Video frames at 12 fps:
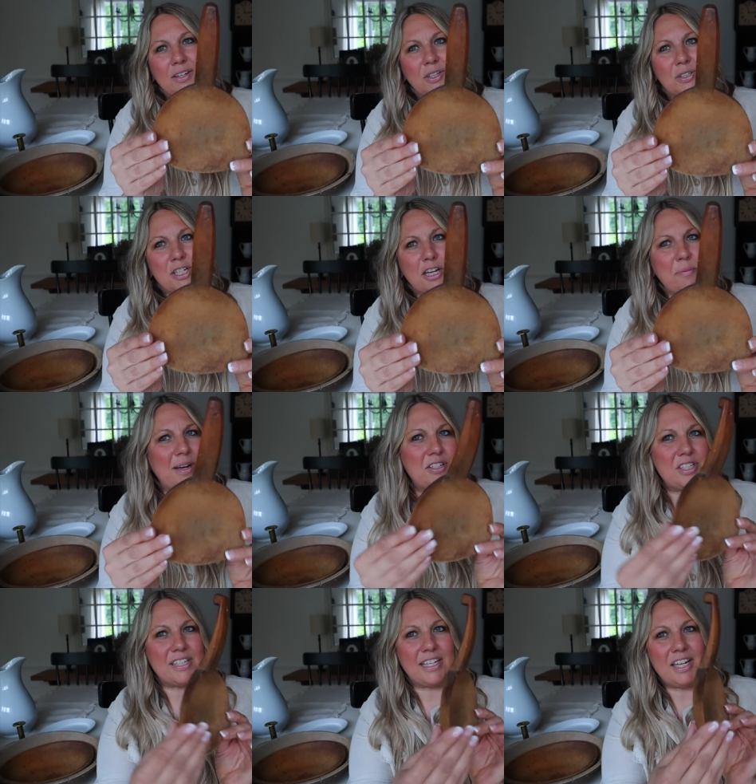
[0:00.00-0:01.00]
the girl talking me out,
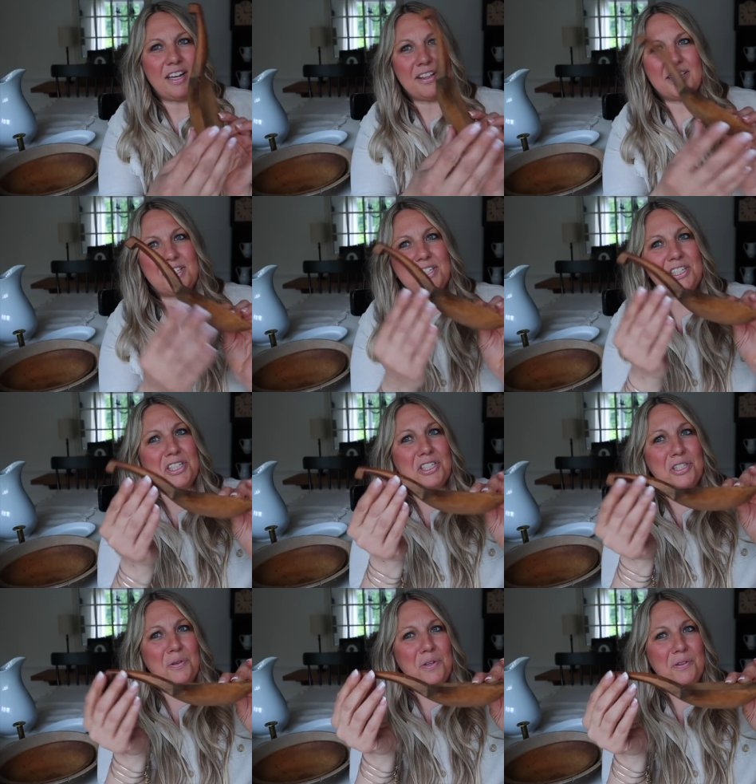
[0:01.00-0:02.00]
she's like, oh, that's just
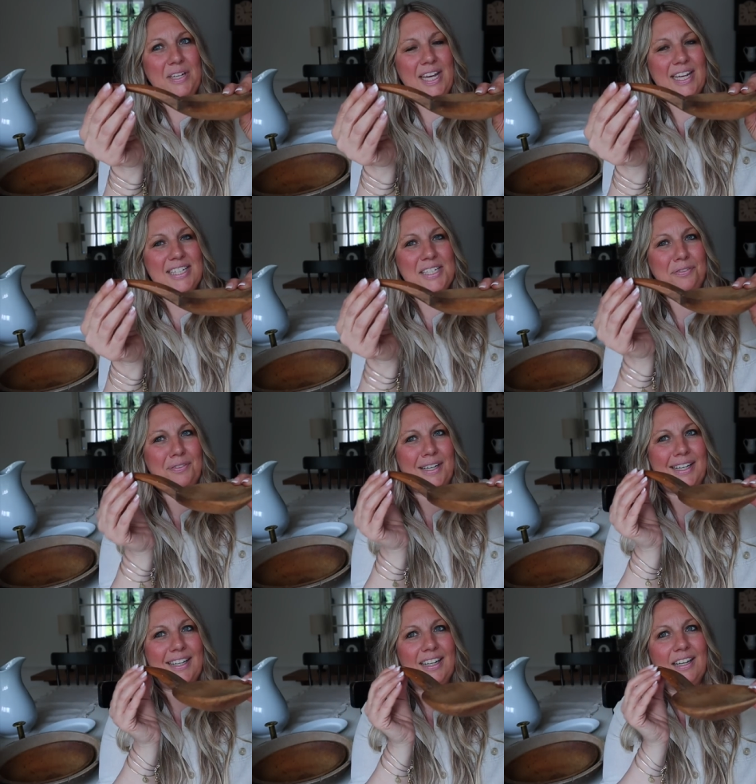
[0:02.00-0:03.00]
so unique and
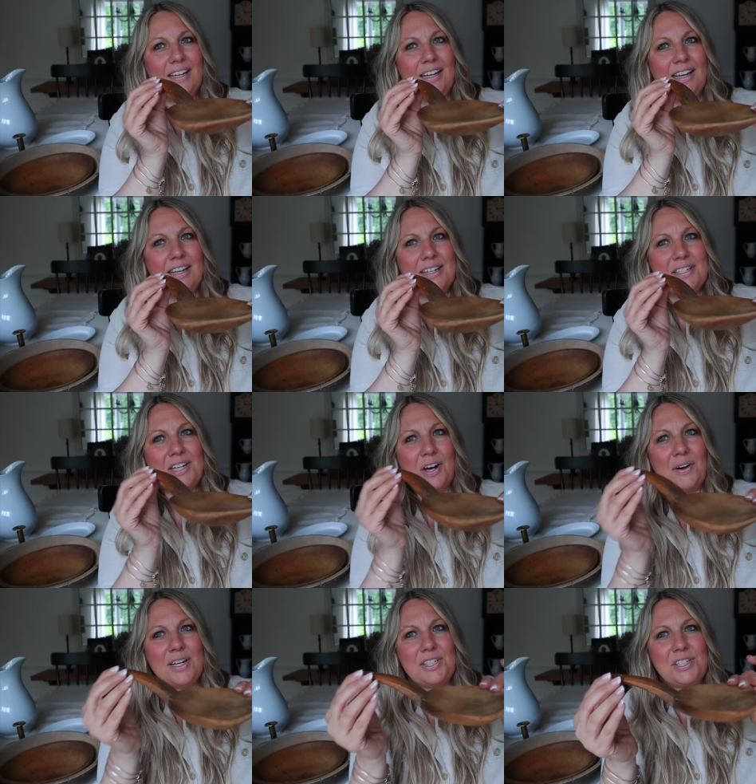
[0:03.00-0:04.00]
different.
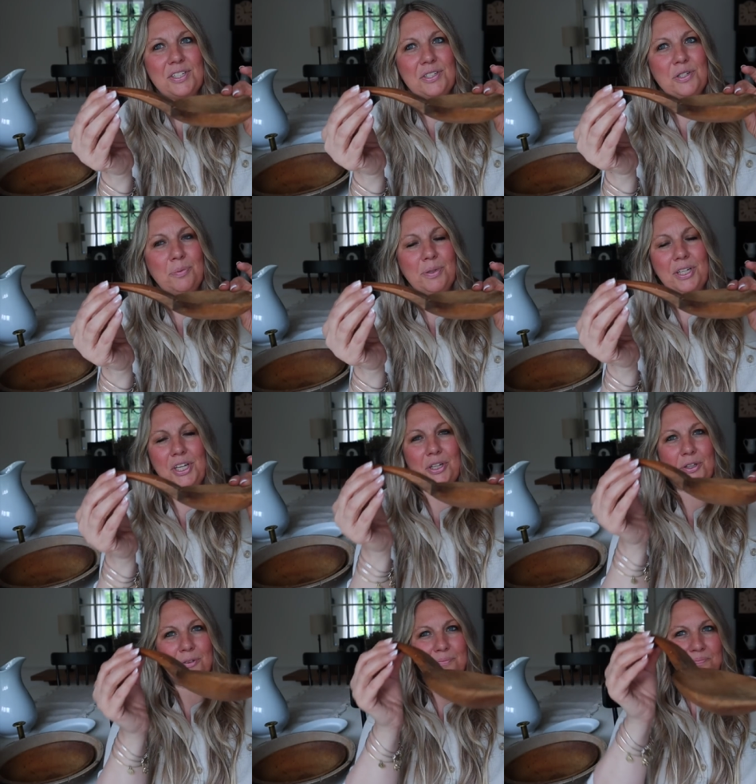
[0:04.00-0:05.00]
So it's just super
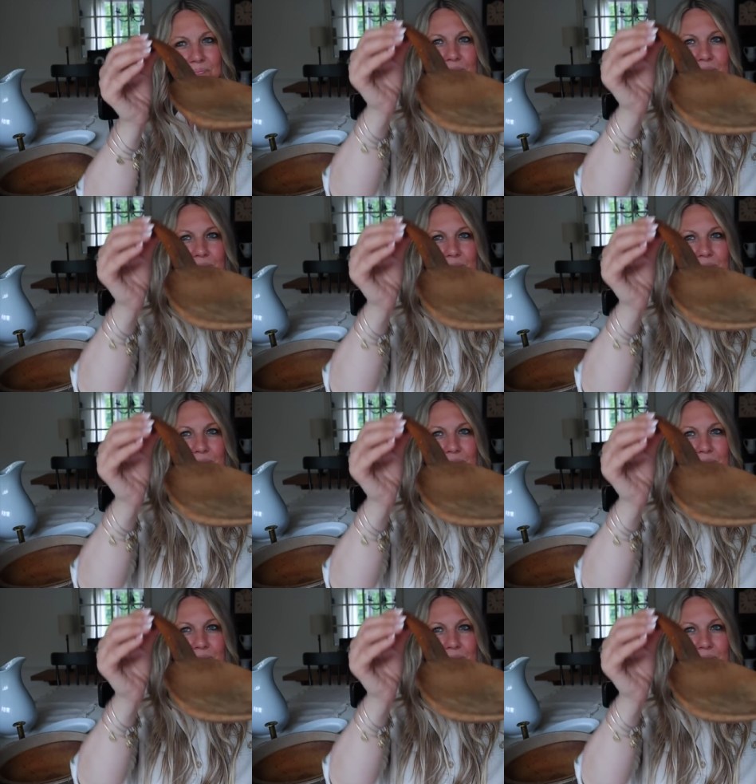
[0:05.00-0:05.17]
cute.